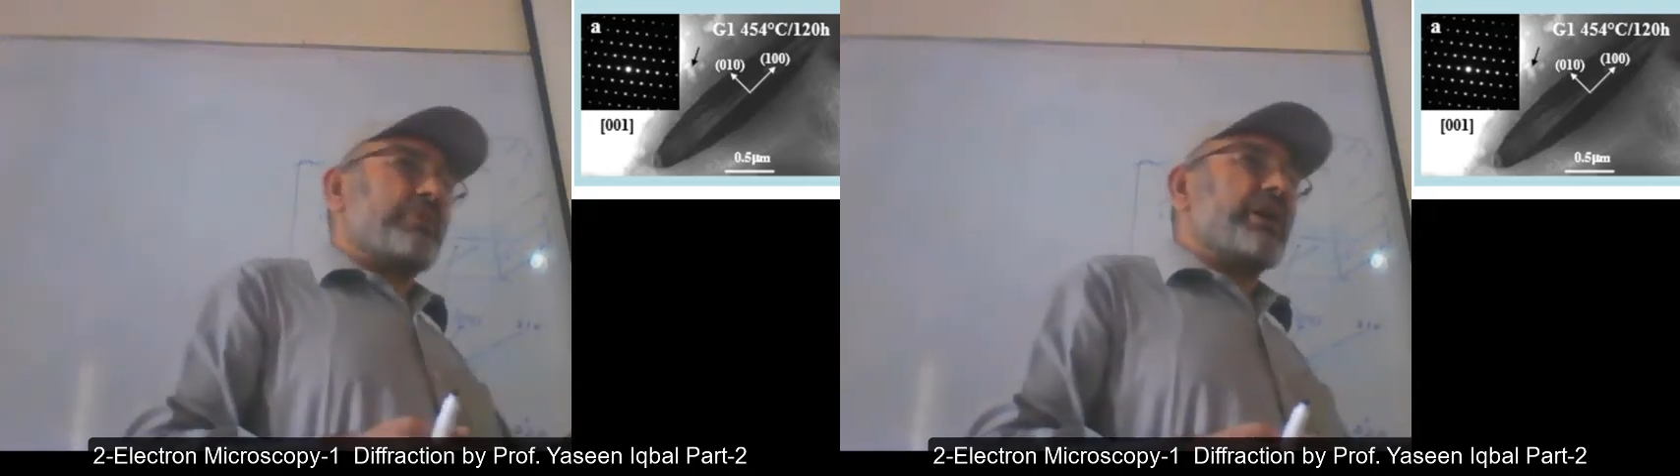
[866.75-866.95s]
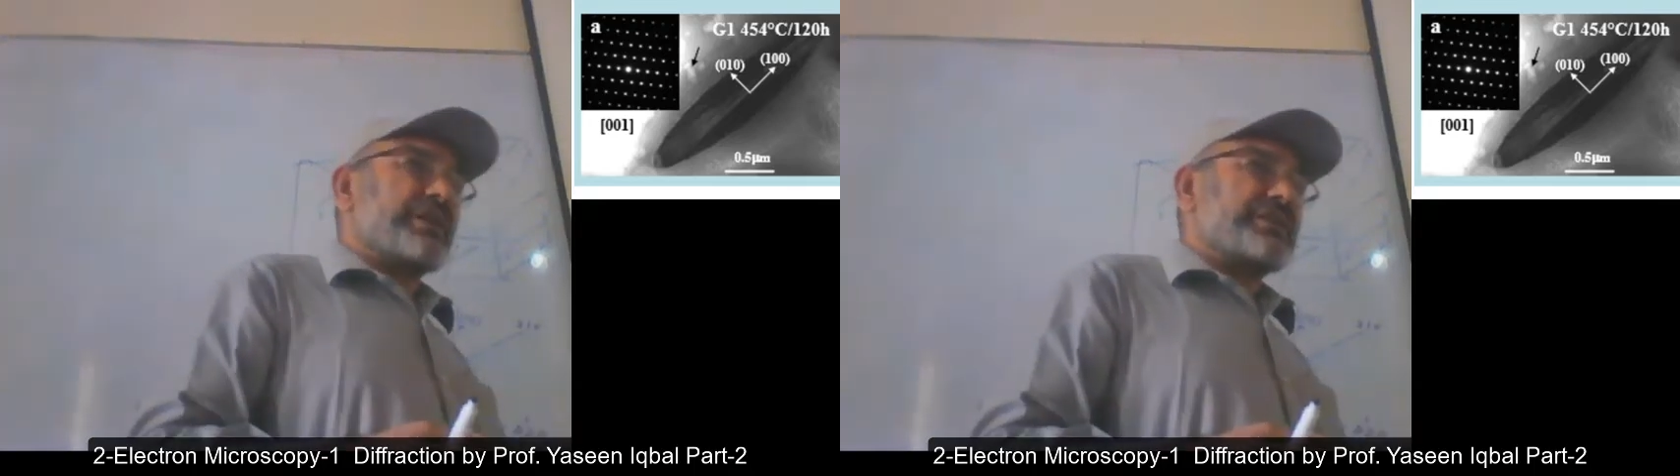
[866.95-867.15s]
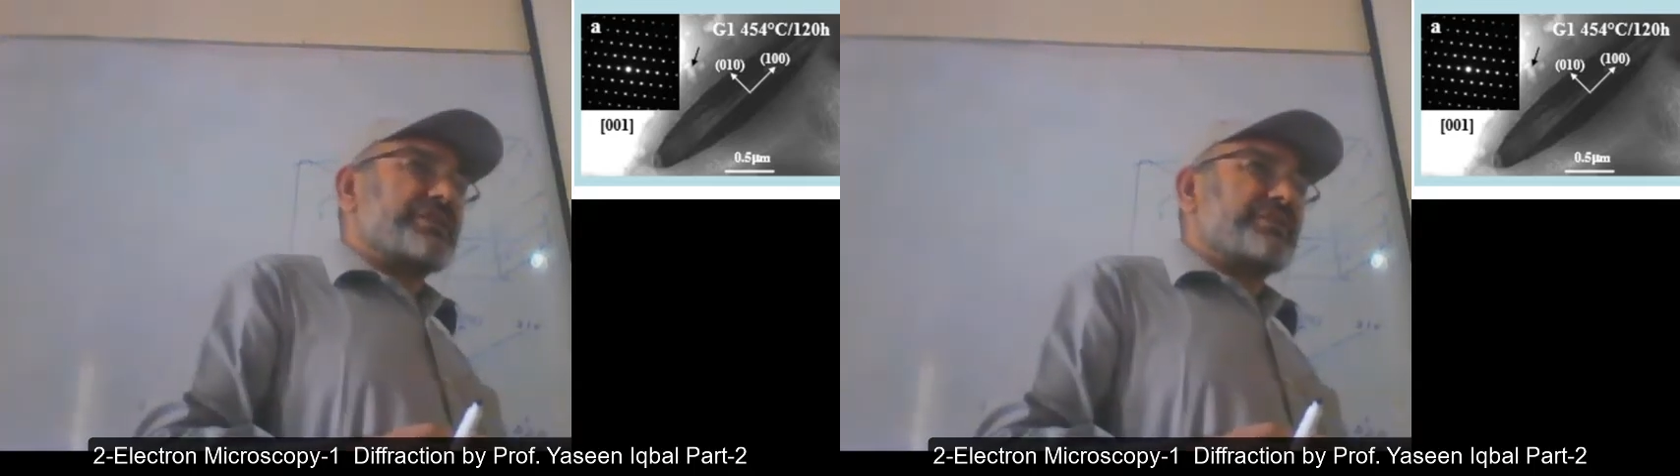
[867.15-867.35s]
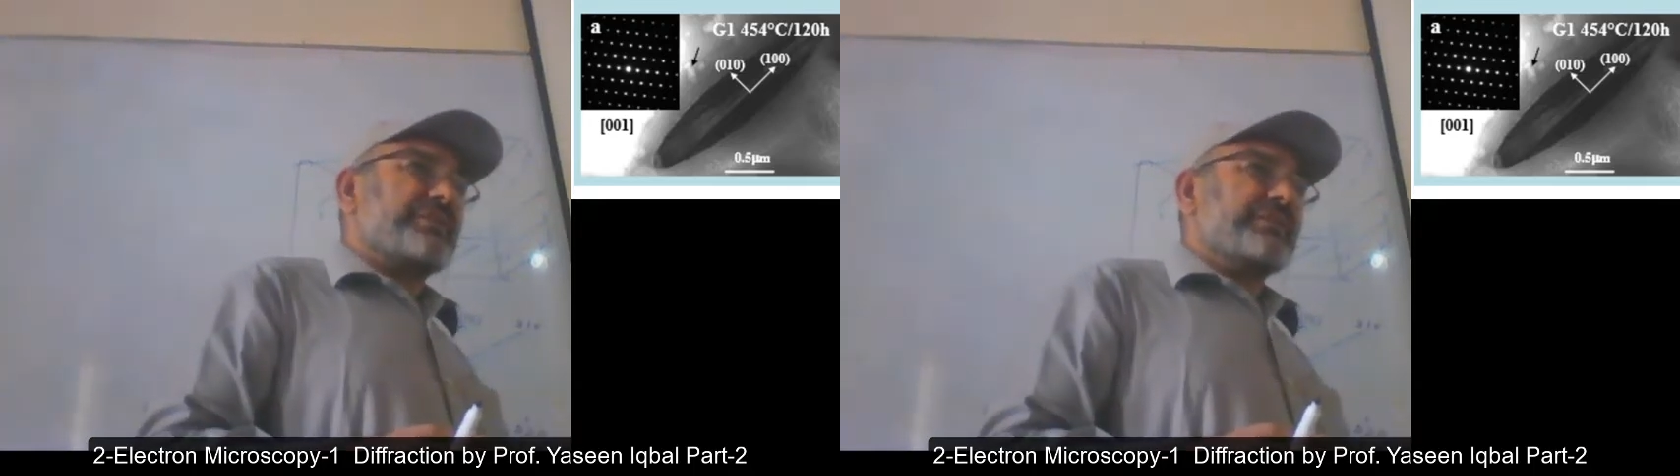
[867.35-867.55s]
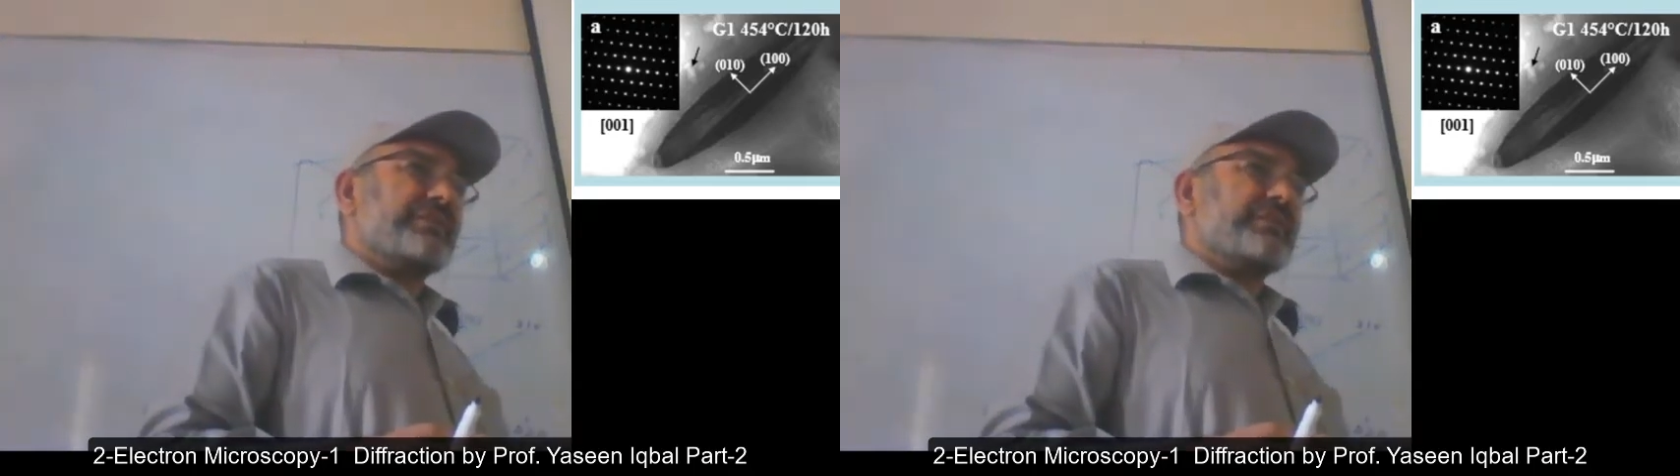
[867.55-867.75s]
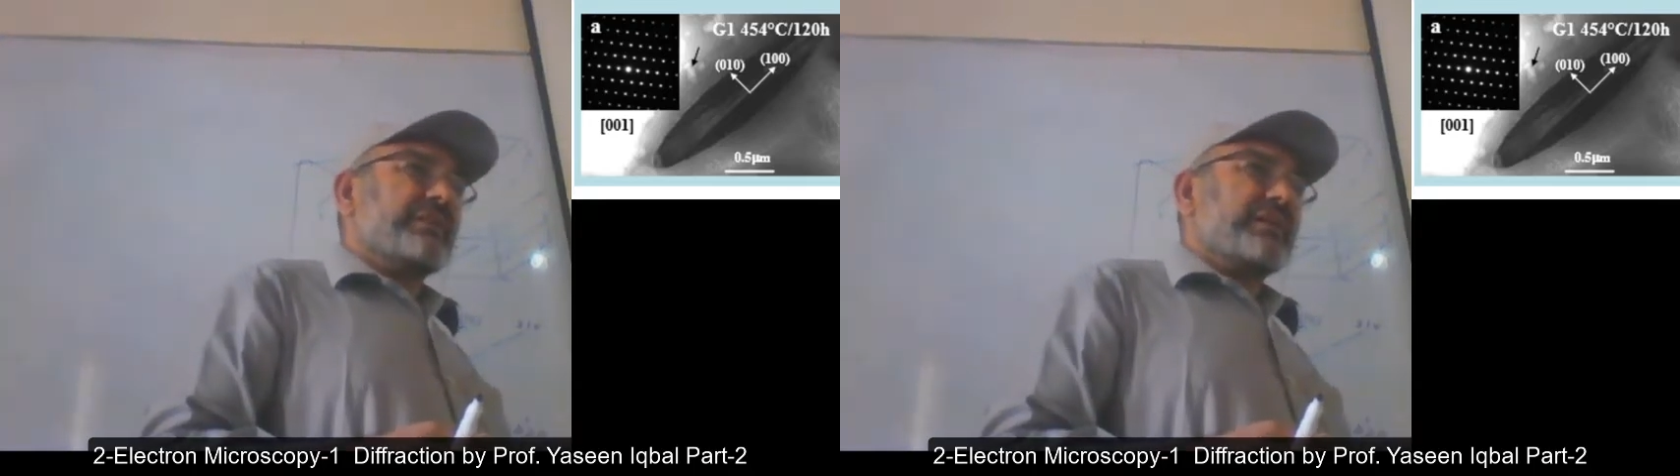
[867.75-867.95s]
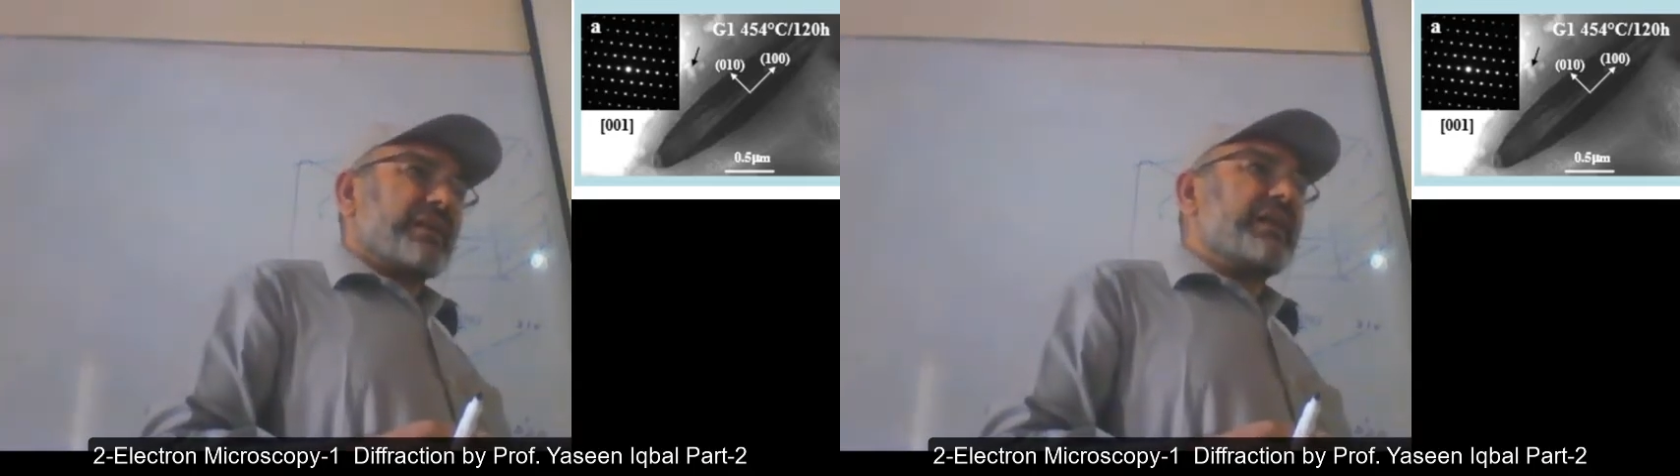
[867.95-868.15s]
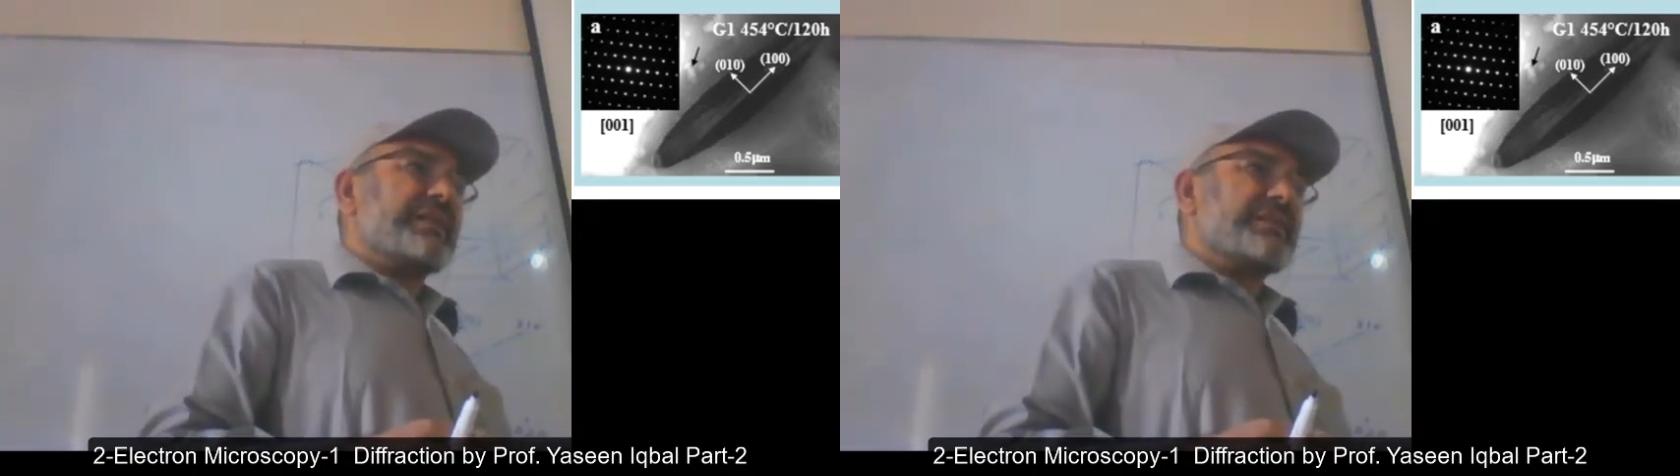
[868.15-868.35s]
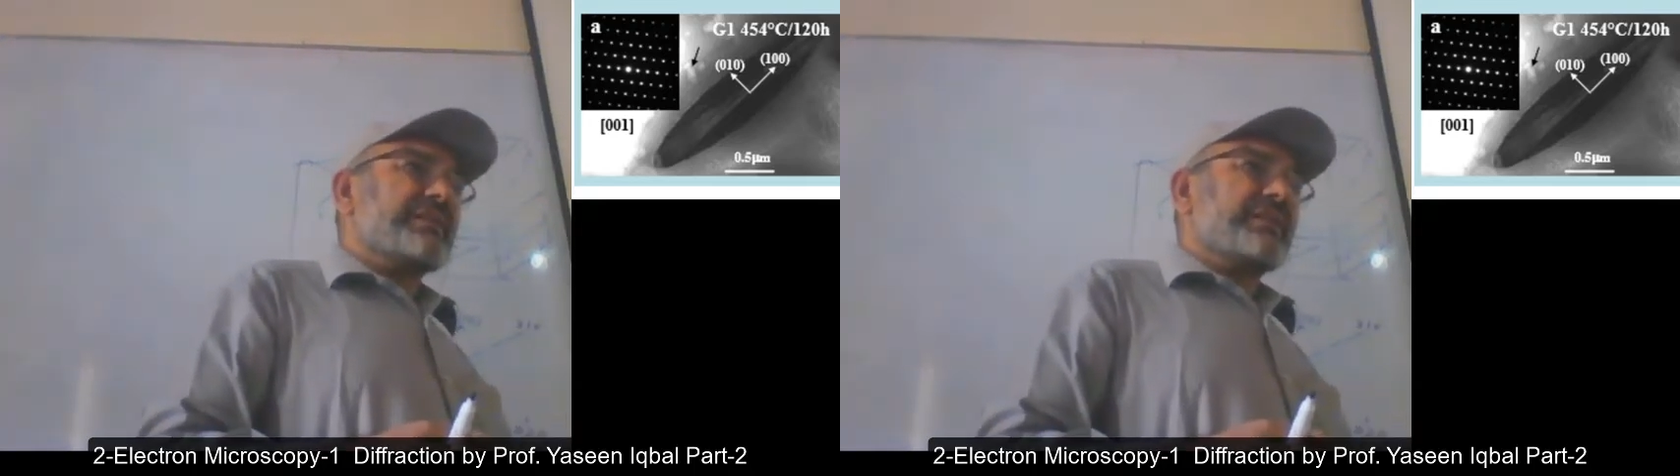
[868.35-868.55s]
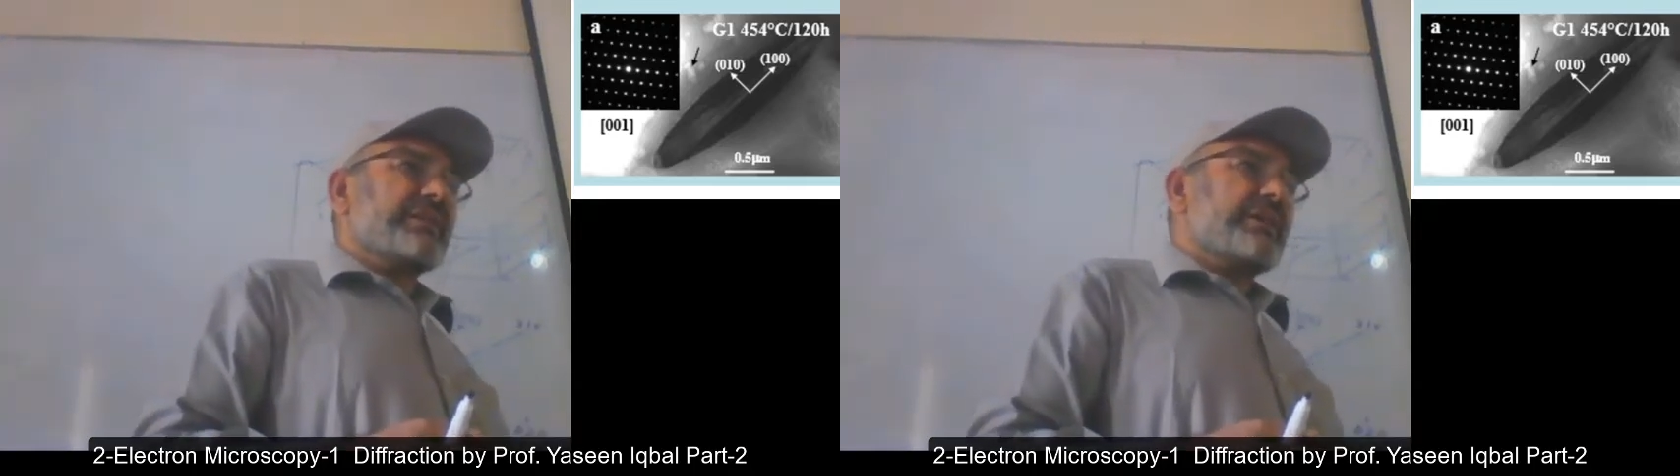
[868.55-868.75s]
quartz, right?